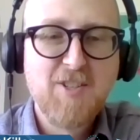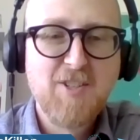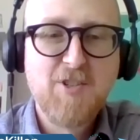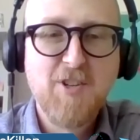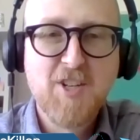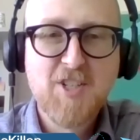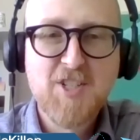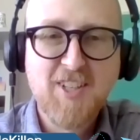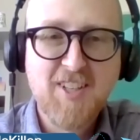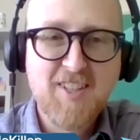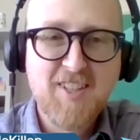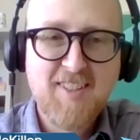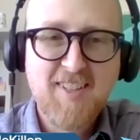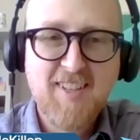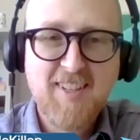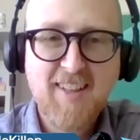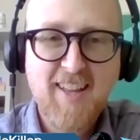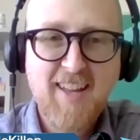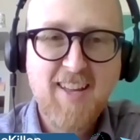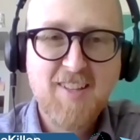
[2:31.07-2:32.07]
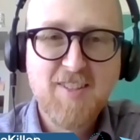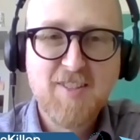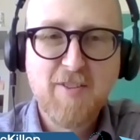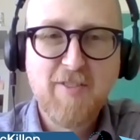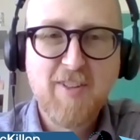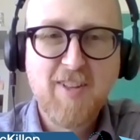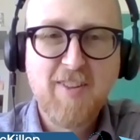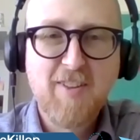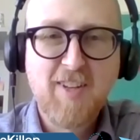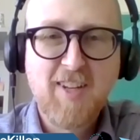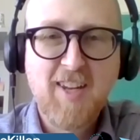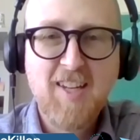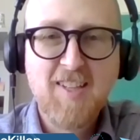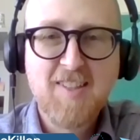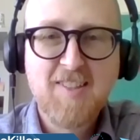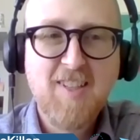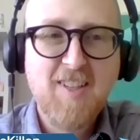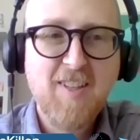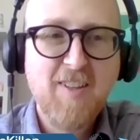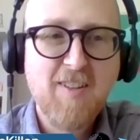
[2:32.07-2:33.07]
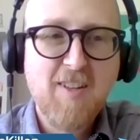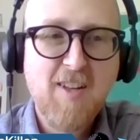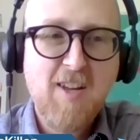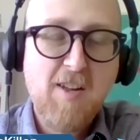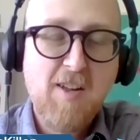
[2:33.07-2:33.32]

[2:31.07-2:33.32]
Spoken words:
traditional unceded lands of the Katzie,